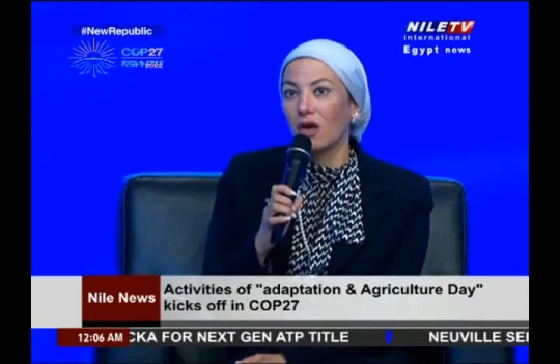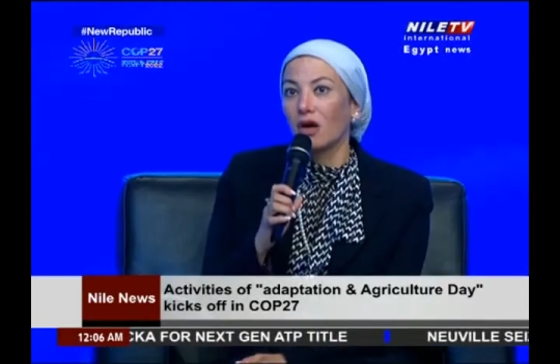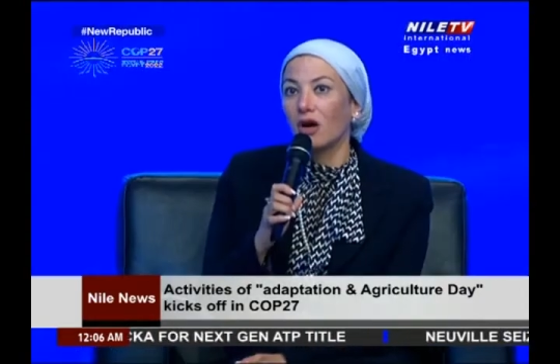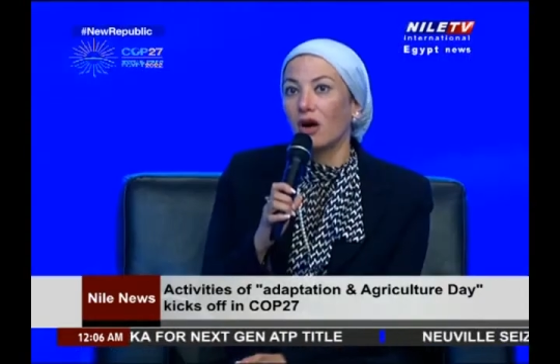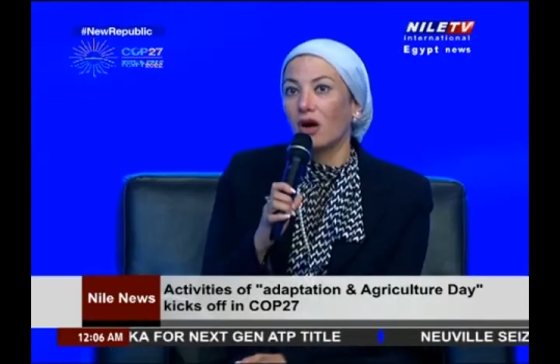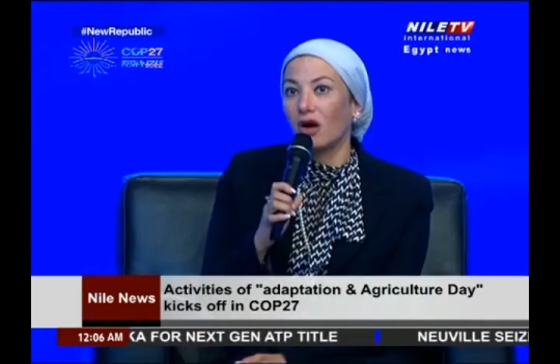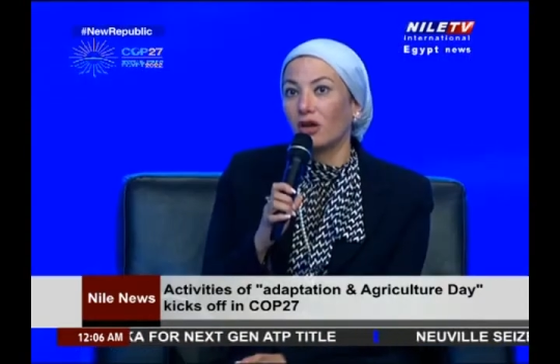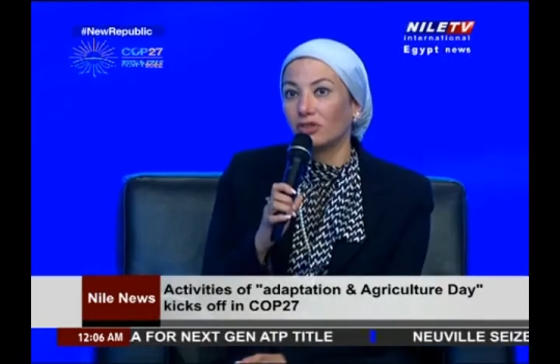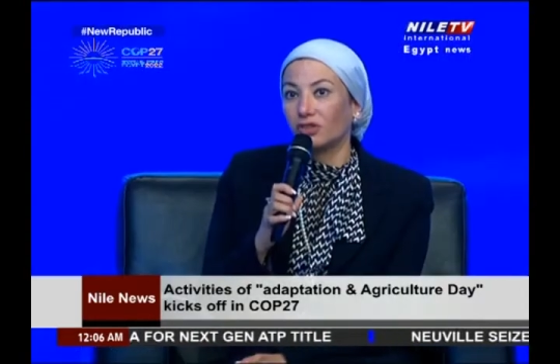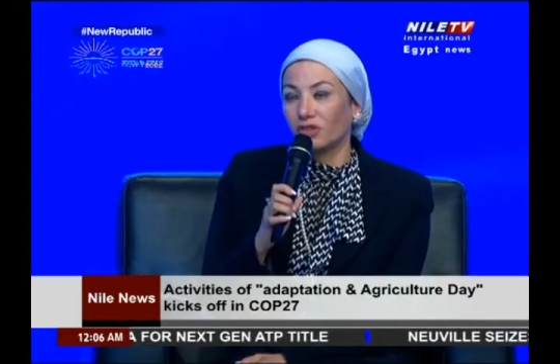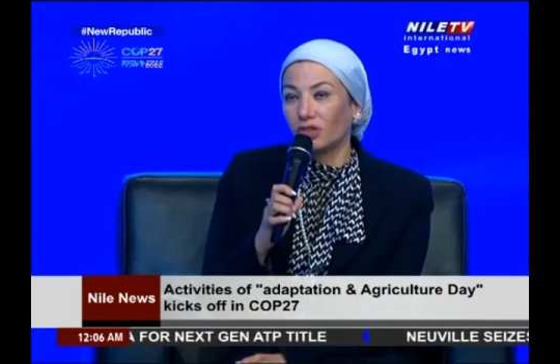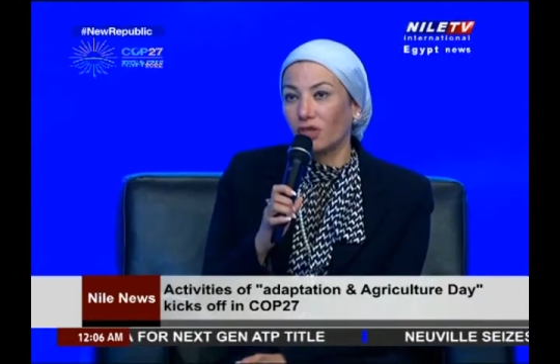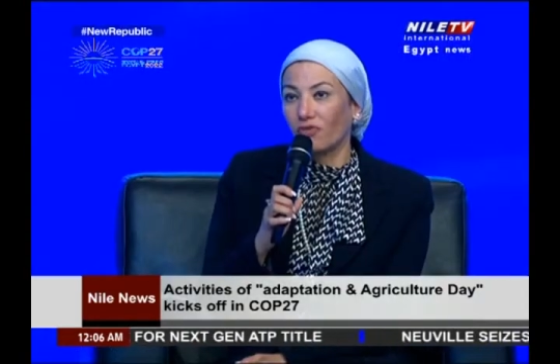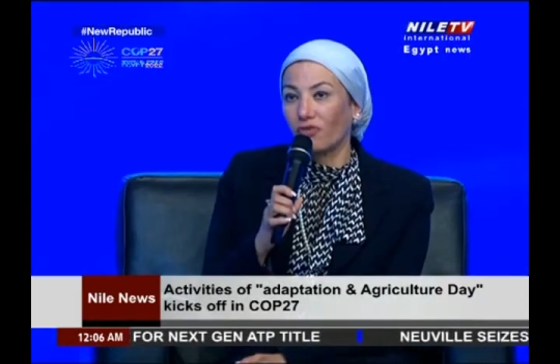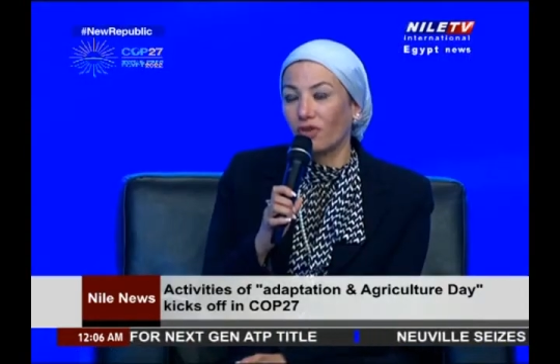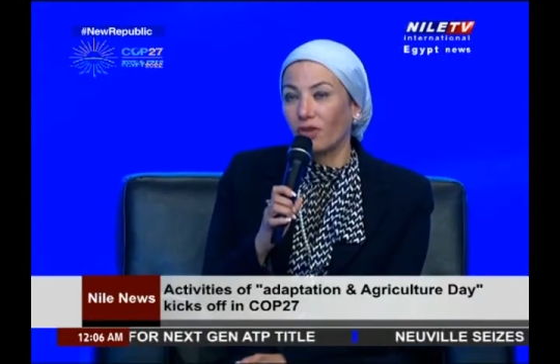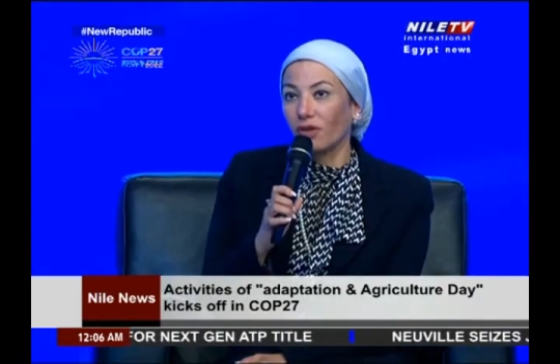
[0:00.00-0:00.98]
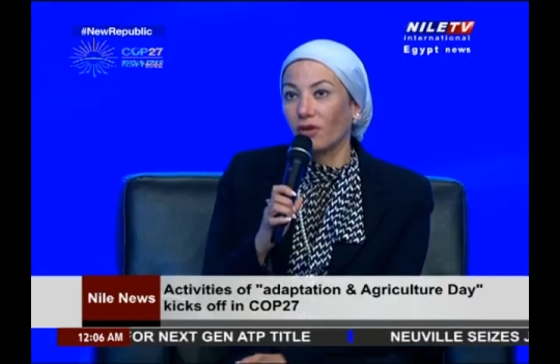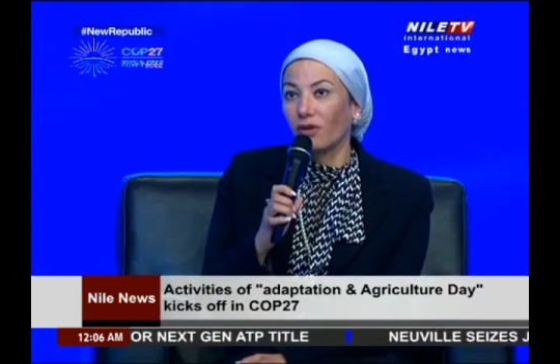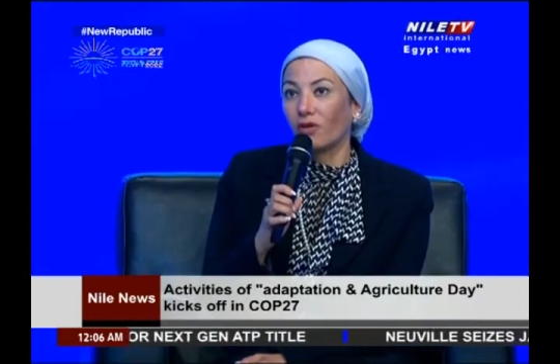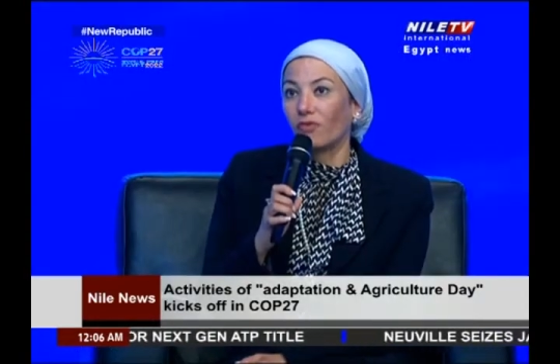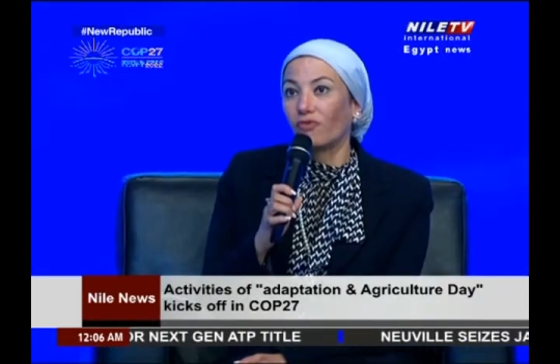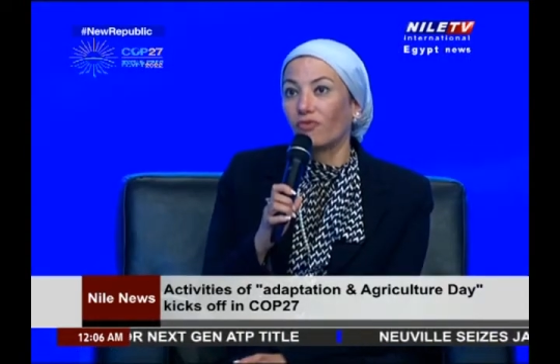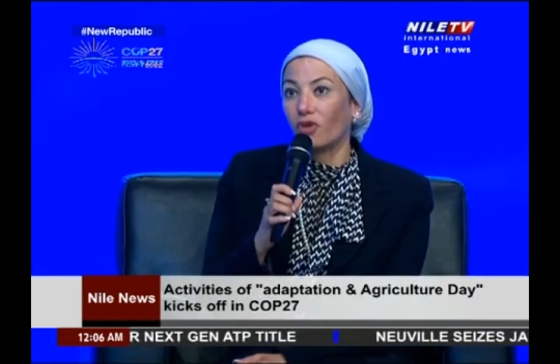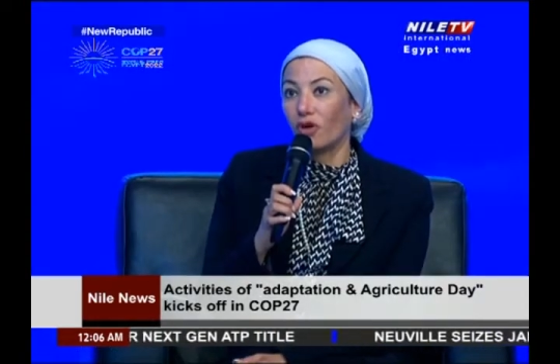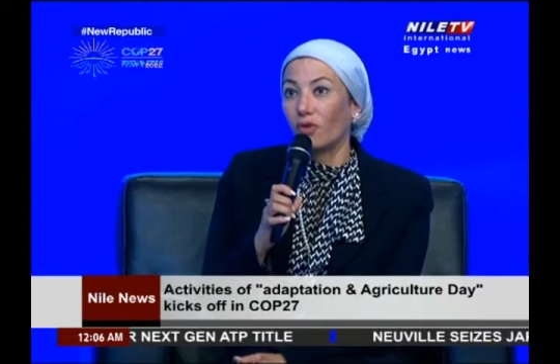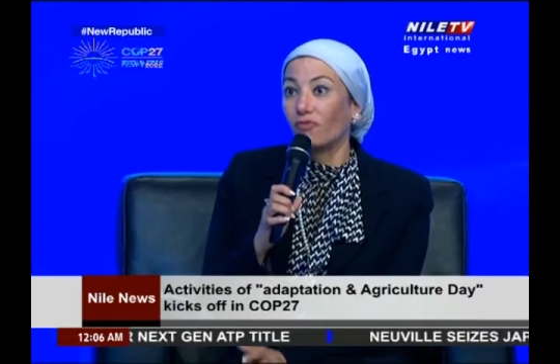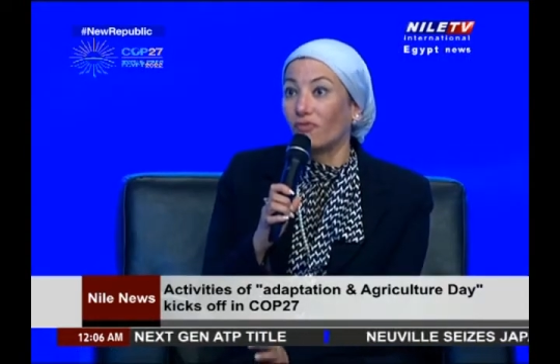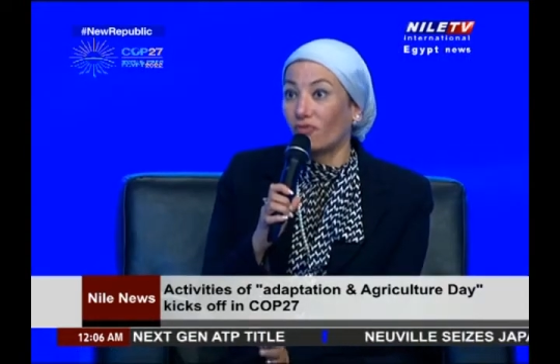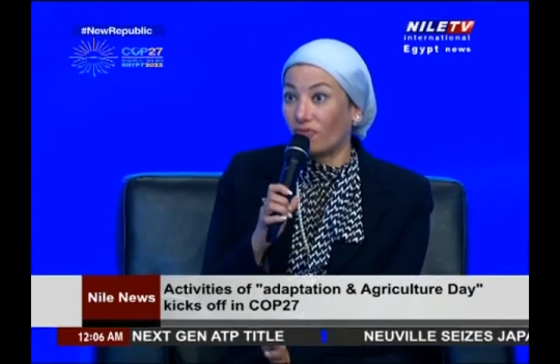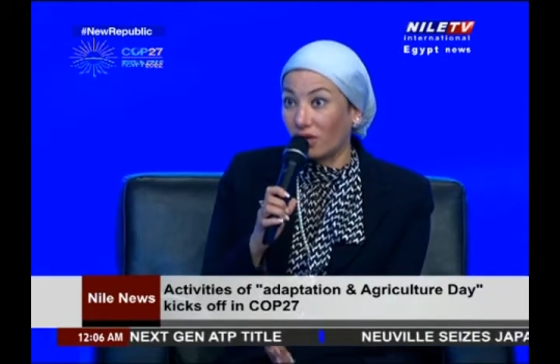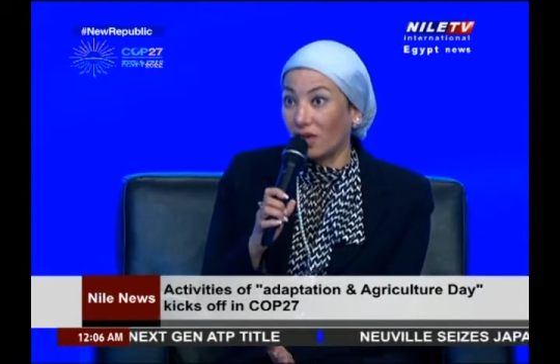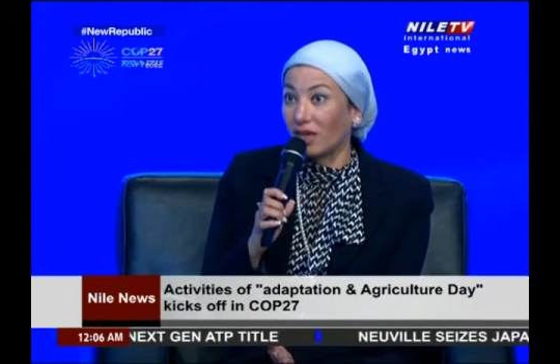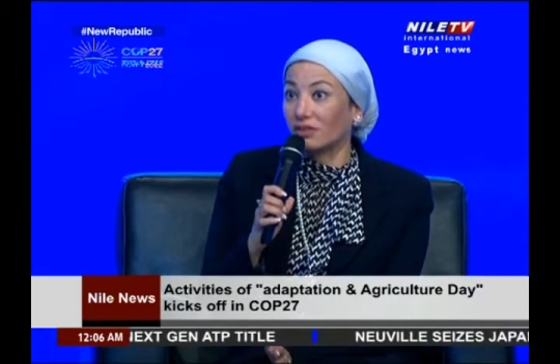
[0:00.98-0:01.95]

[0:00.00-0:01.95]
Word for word: Assayed Al Qusir.